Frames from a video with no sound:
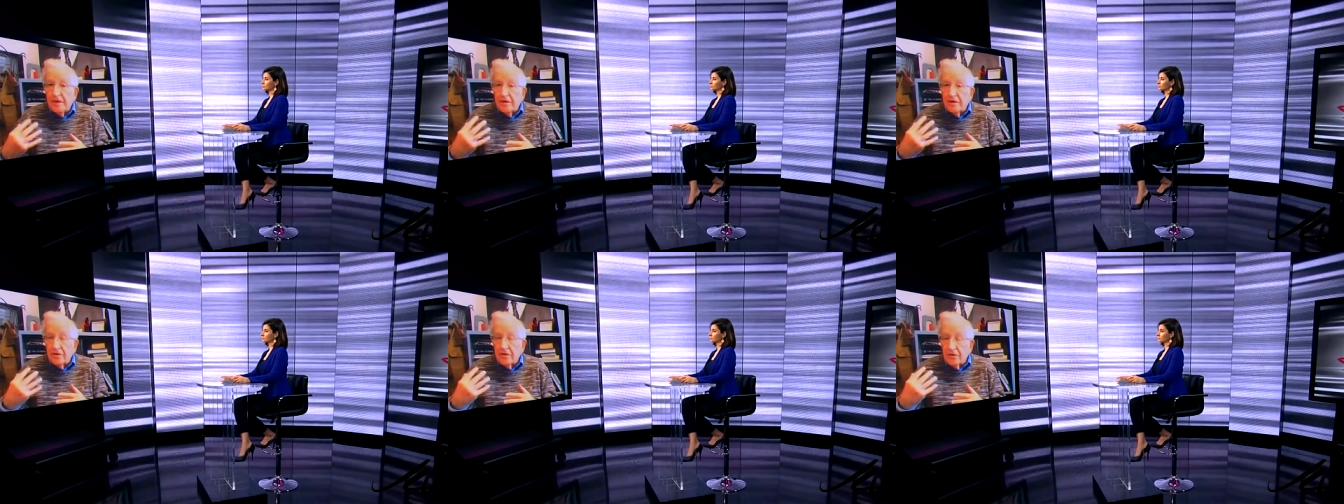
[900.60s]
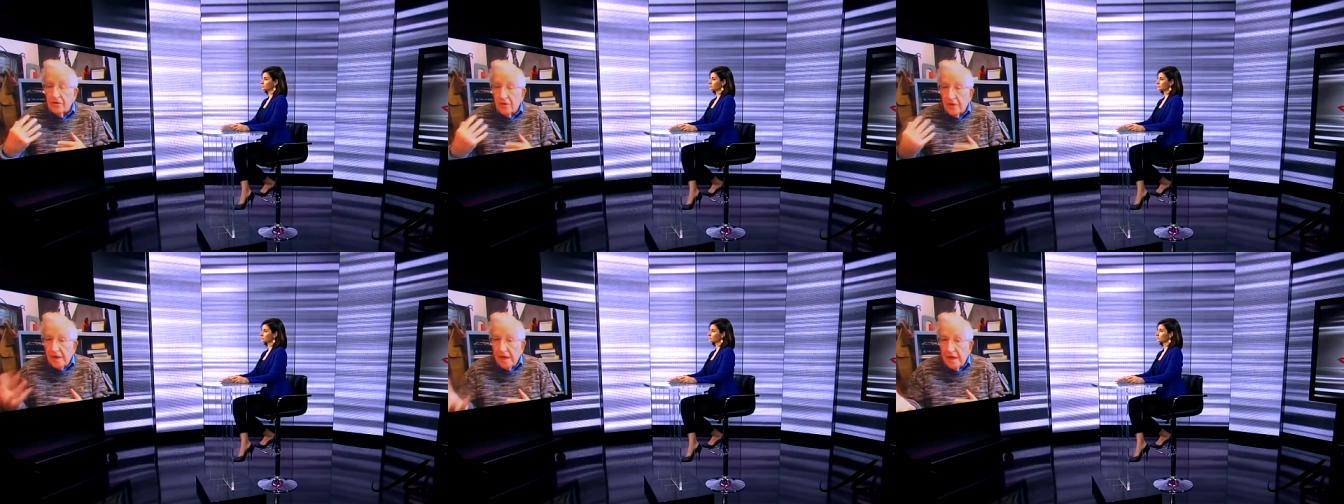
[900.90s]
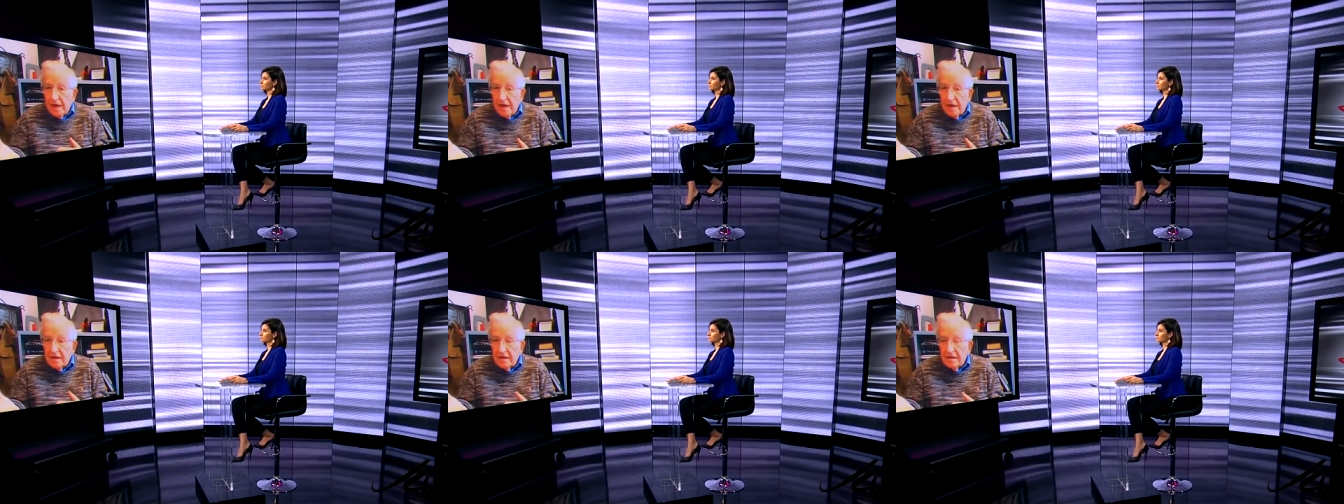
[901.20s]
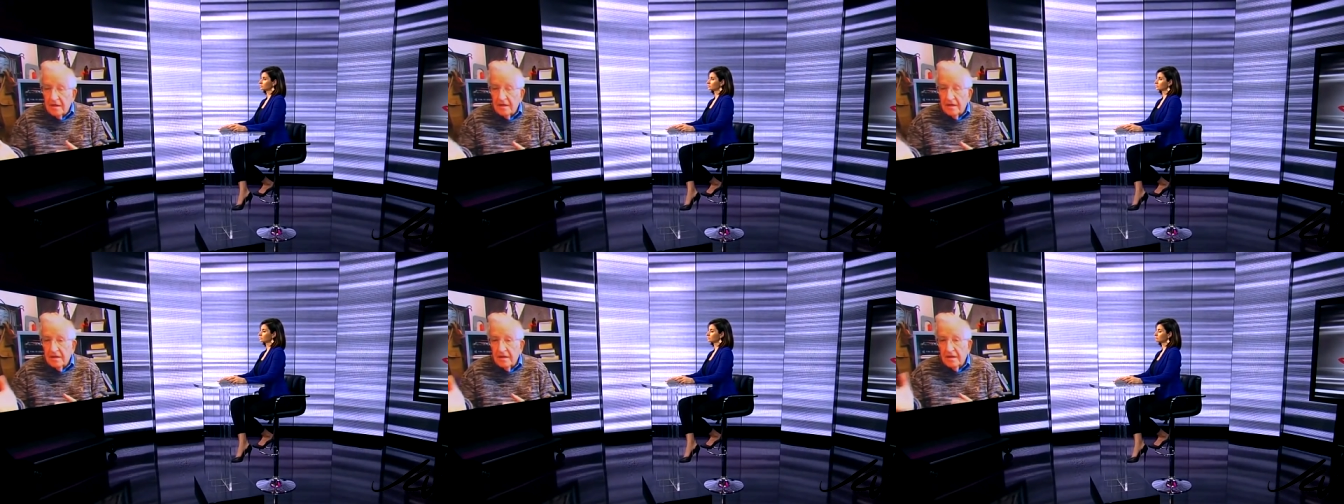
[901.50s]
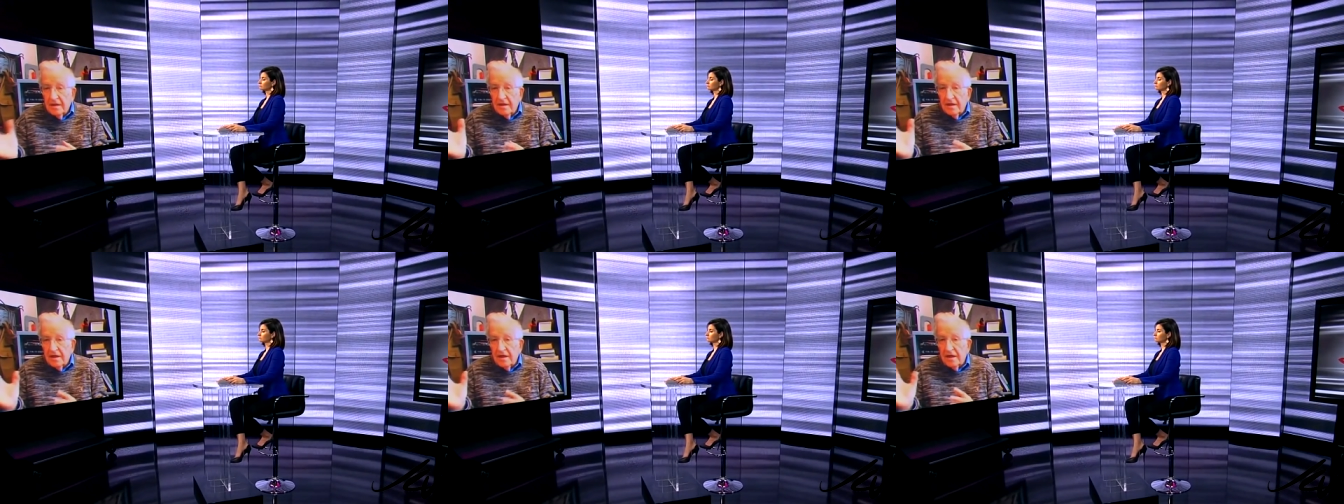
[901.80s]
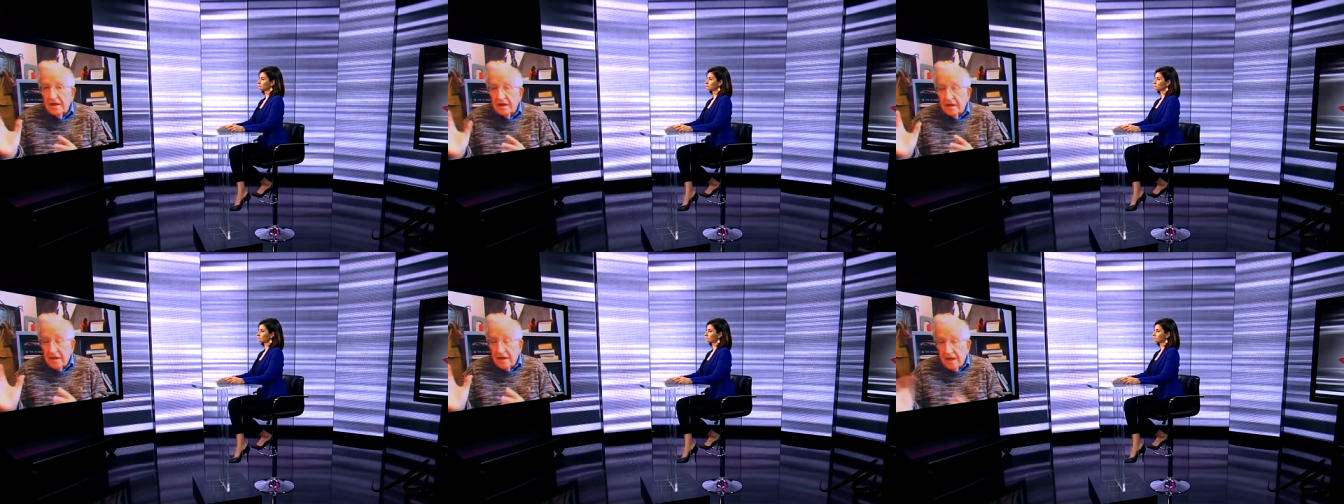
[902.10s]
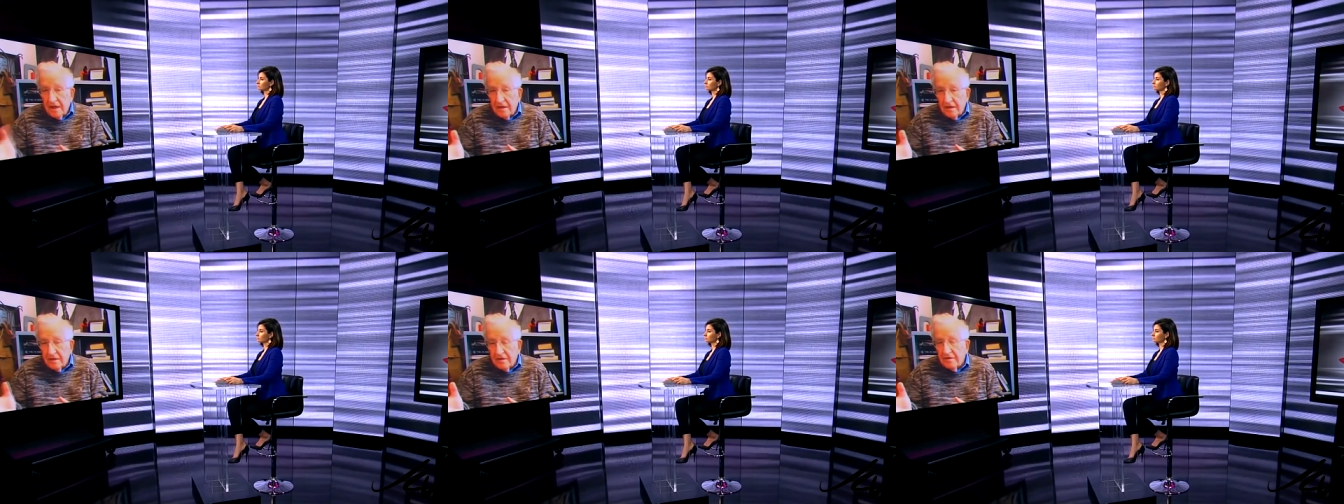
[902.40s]
to create a
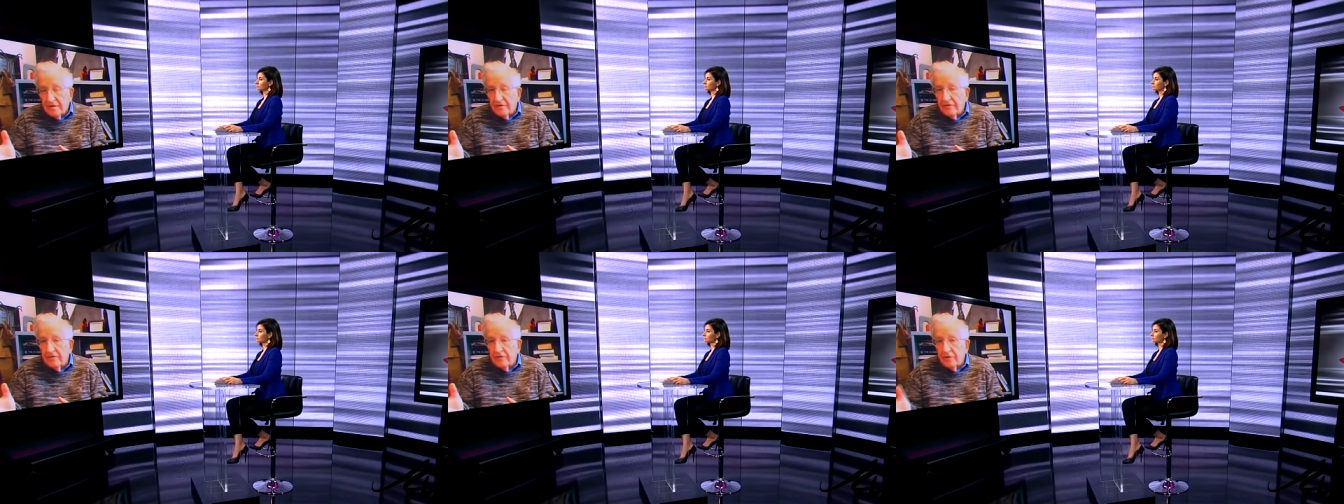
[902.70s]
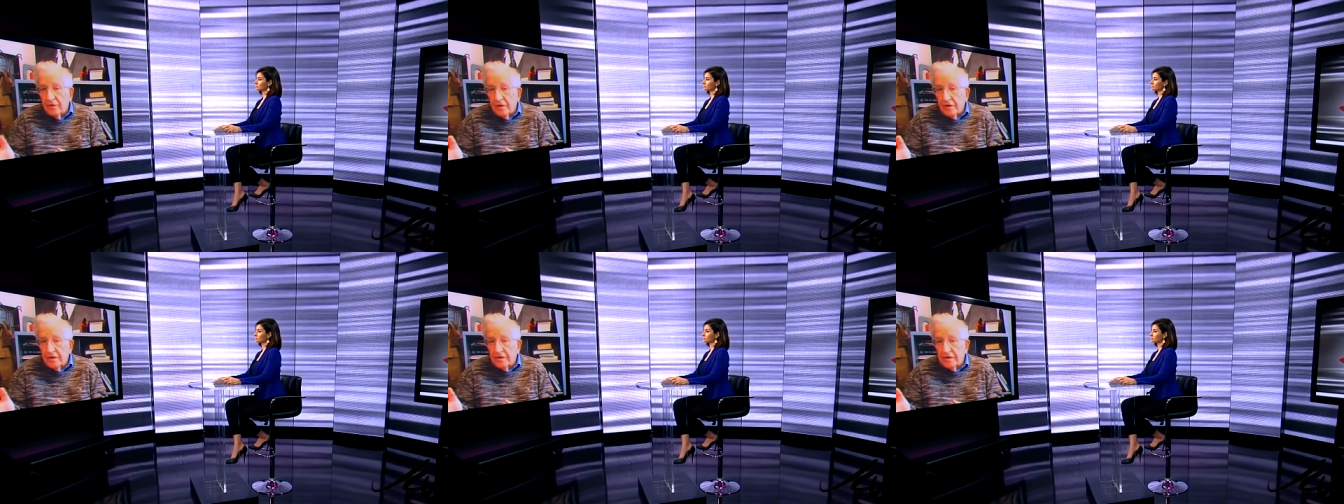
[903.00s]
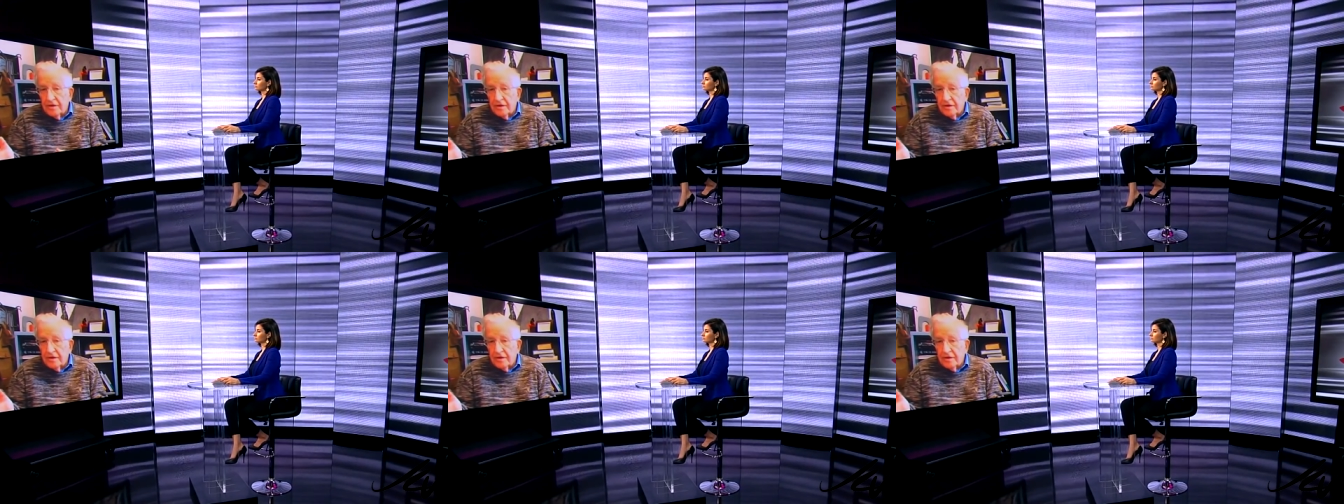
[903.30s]
counterforce